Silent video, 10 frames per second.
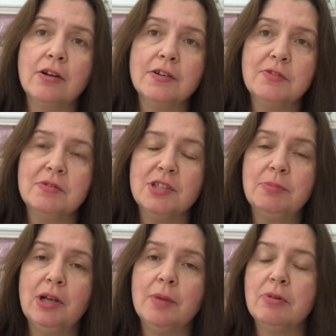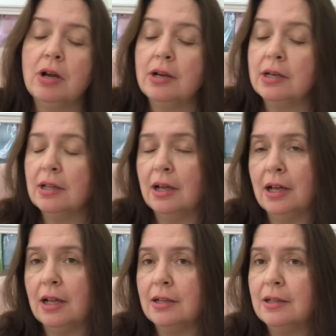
art supply product, uh,